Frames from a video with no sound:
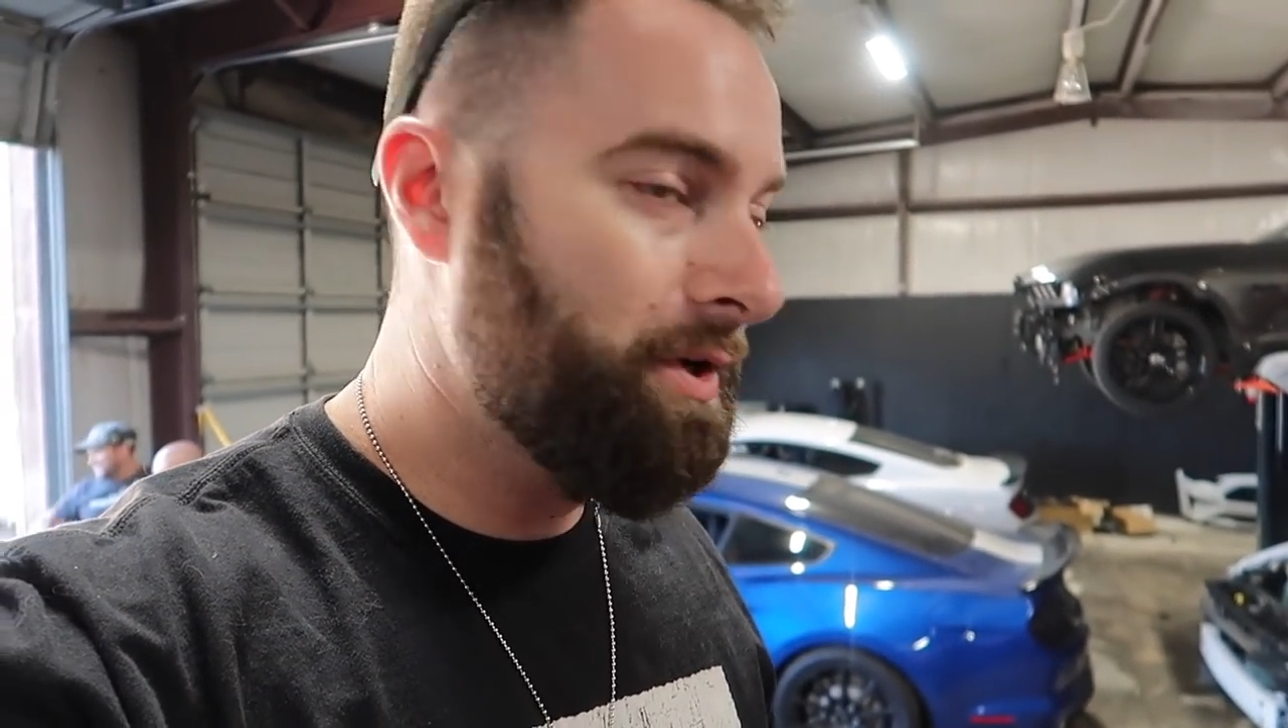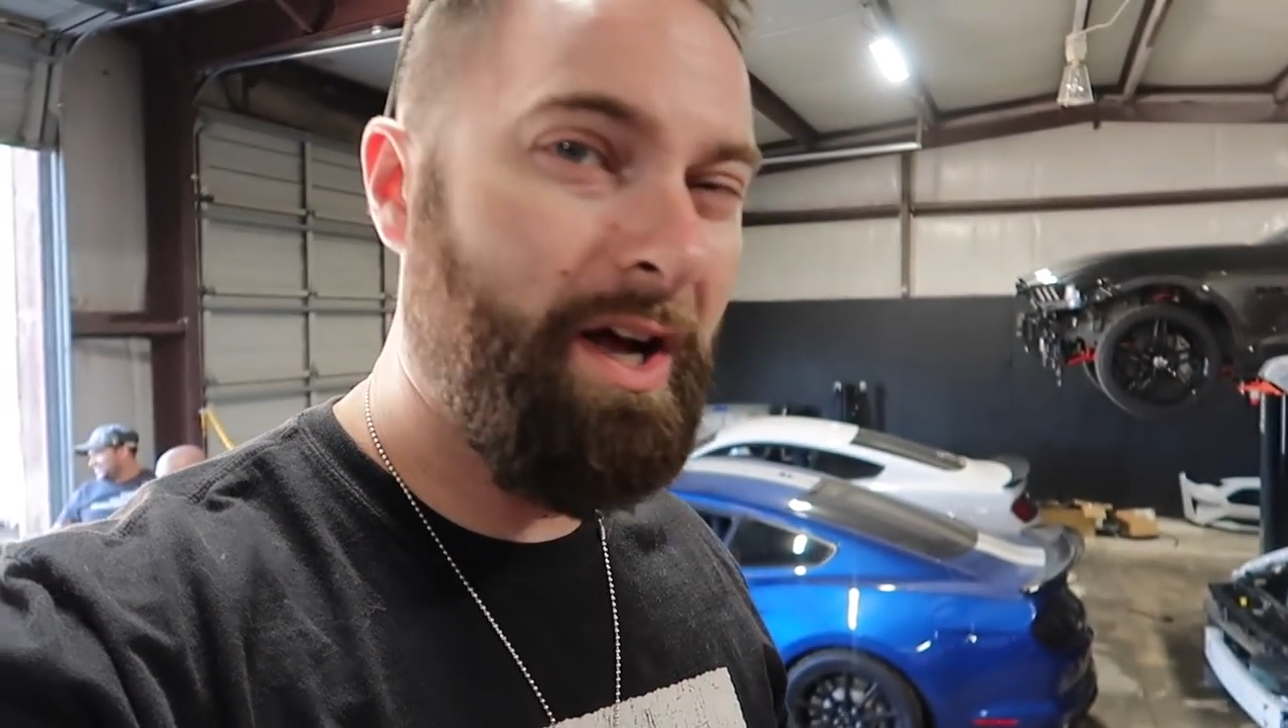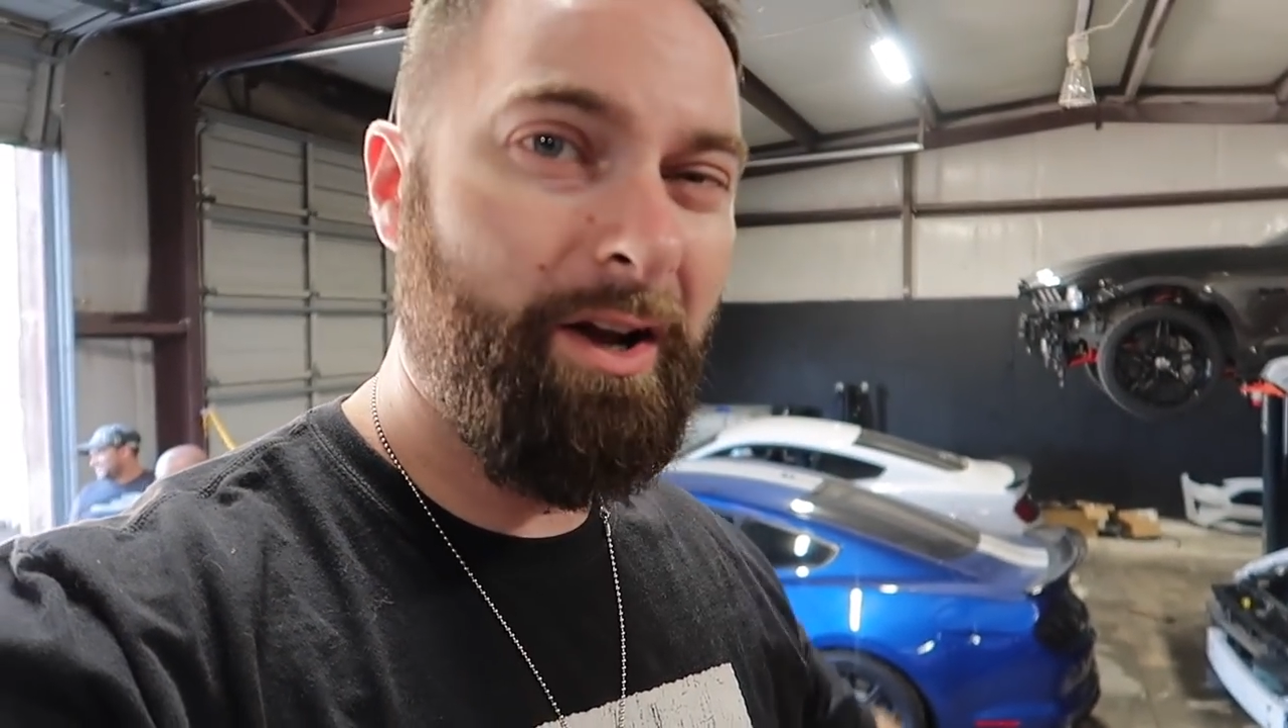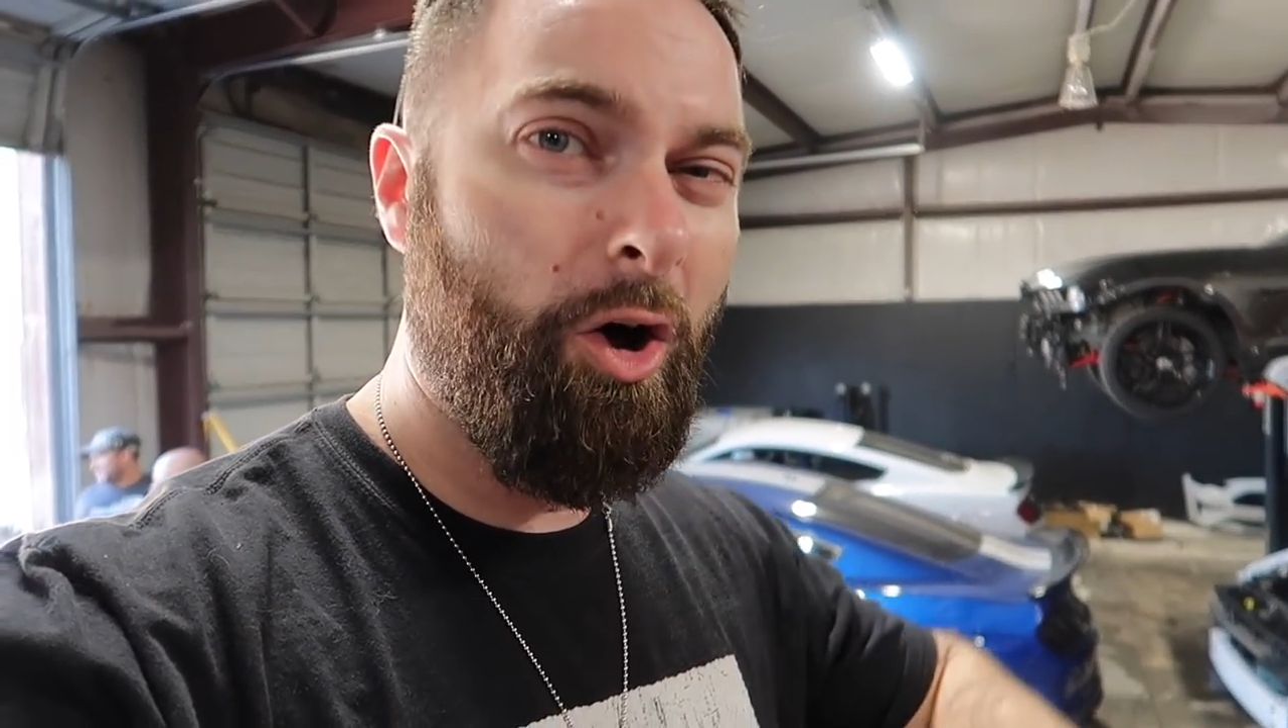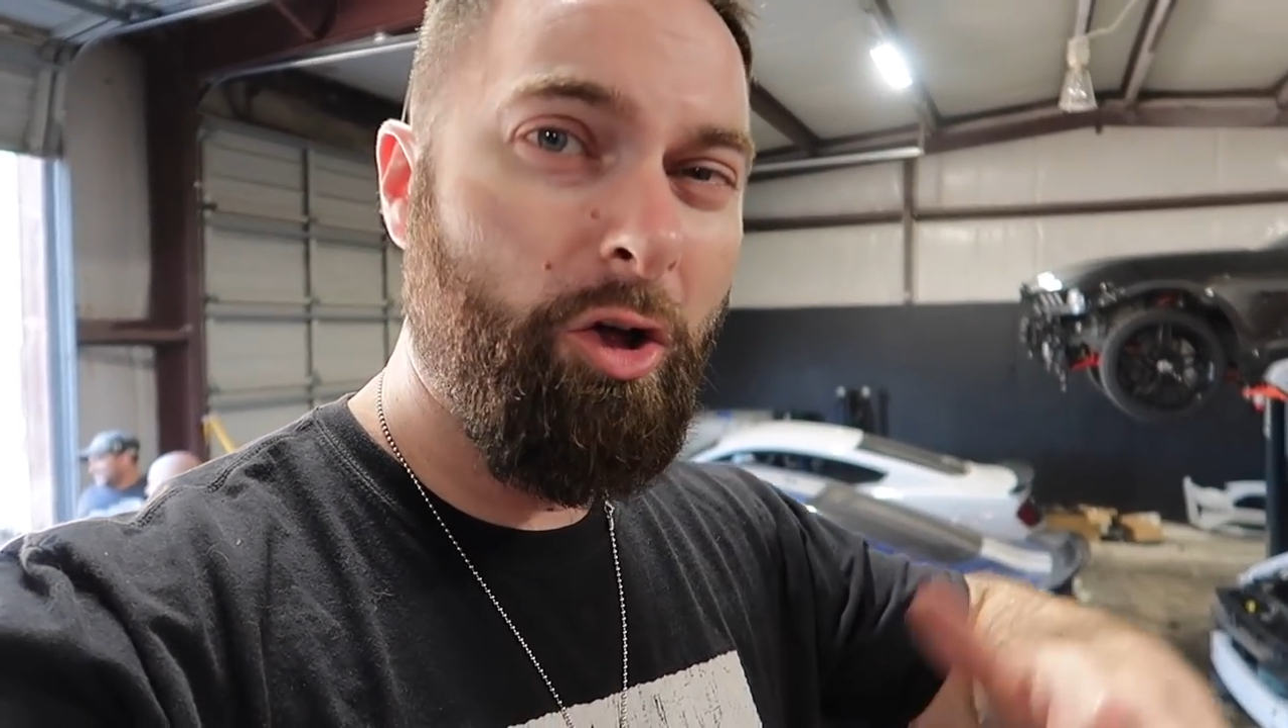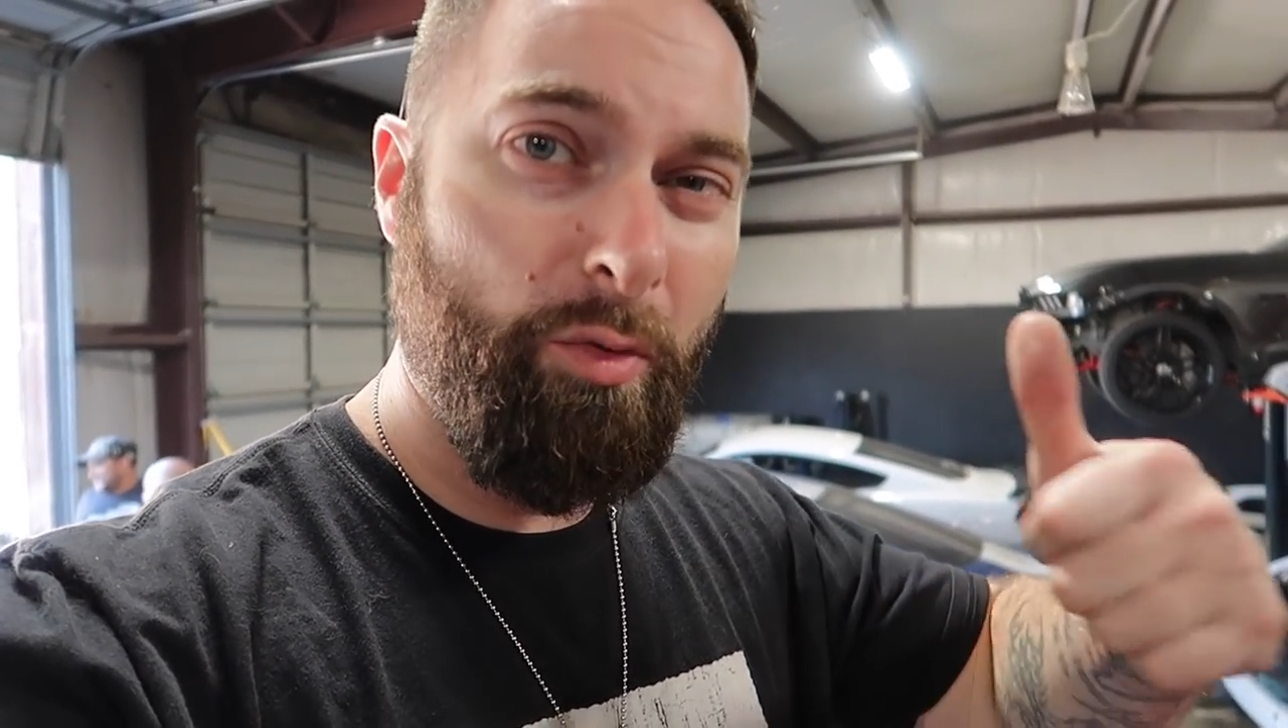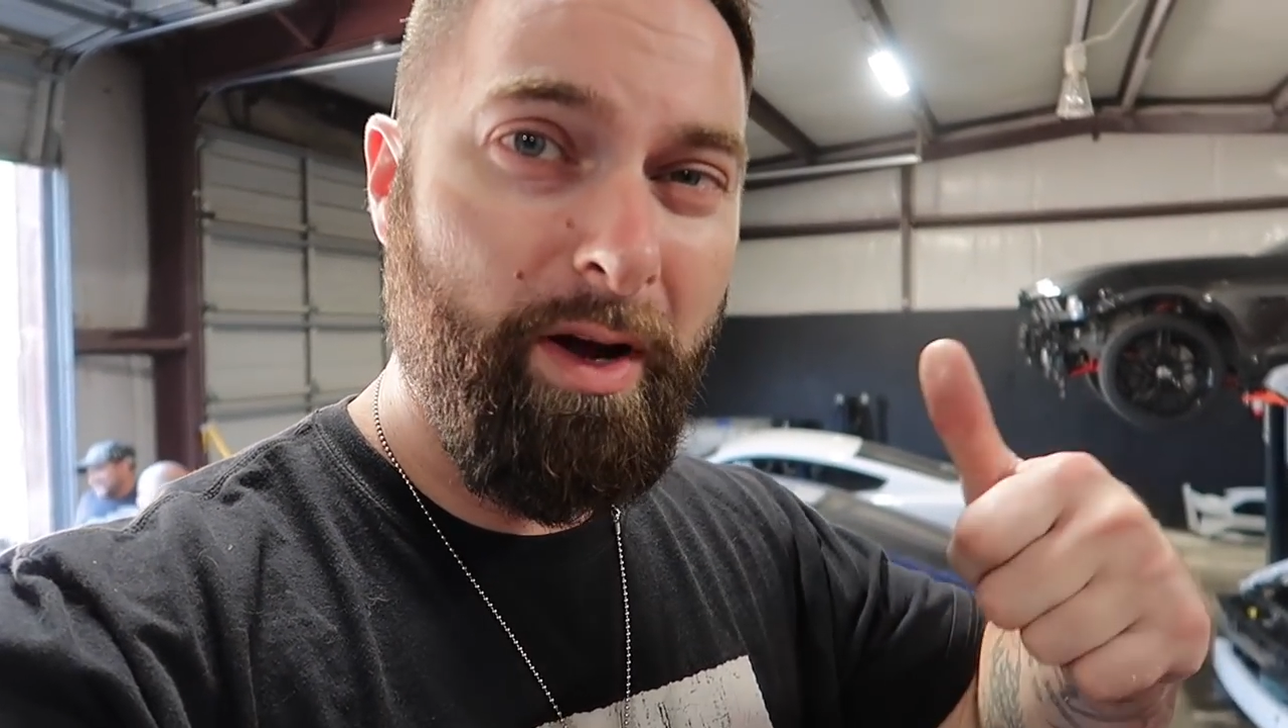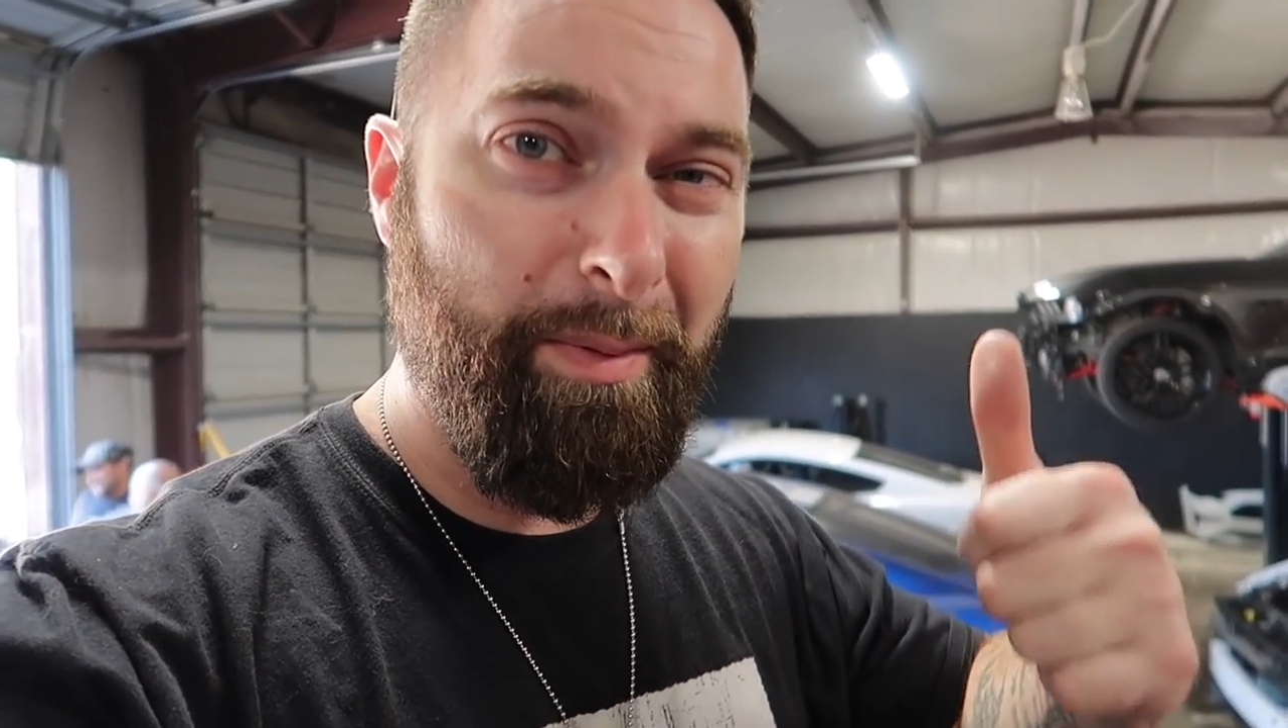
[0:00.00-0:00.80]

not all the way